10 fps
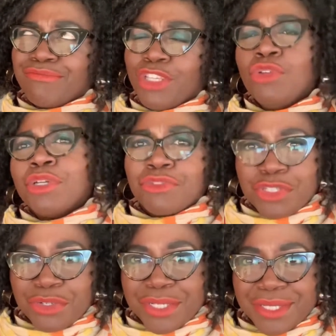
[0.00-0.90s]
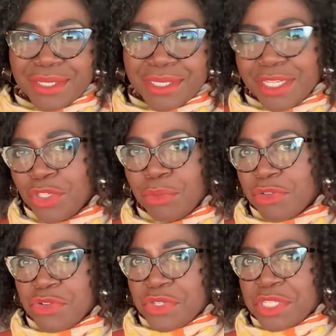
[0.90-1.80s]
human resources, in the human
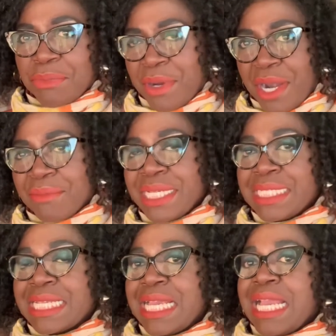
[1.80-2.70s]
resources department,